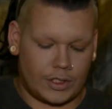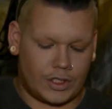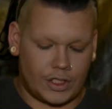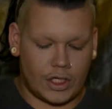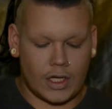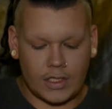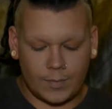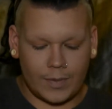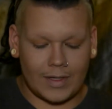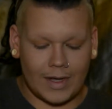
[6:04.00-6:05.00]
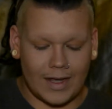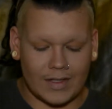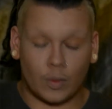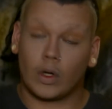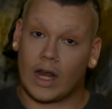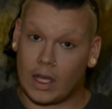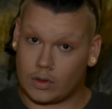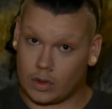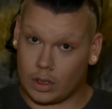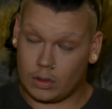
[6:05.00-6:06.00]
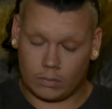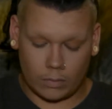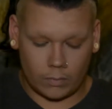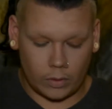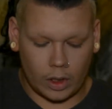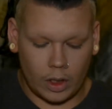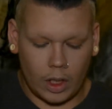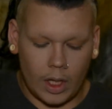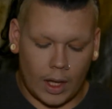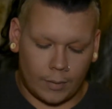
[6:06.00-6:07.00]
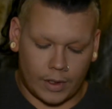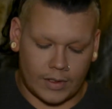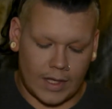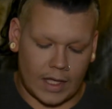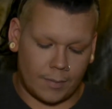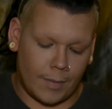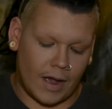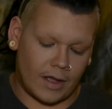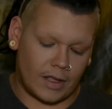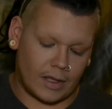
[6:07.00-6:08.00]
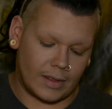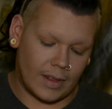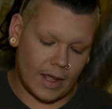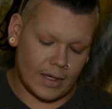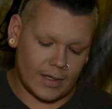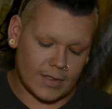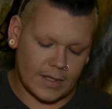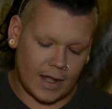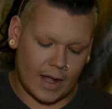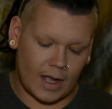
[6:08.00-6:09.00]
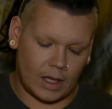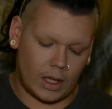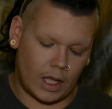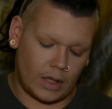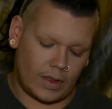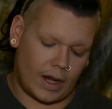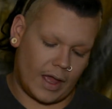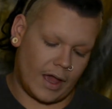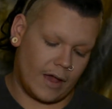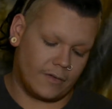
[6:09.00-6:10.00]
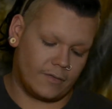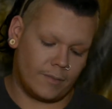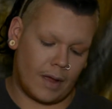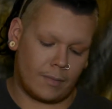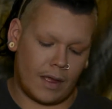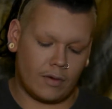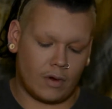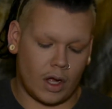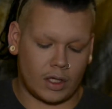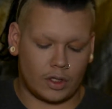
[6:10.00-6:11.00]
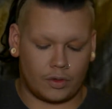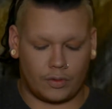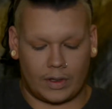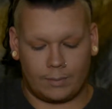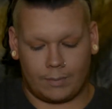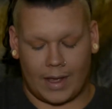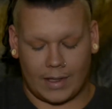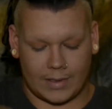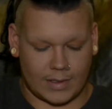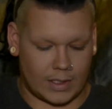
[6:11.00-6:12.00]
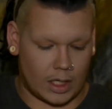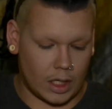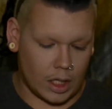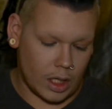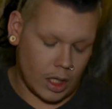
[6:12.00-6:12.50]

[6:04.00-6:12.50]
Just because we're extra. I'm going to take my lightest highlight that I have, my Mayron Cream Paint Stick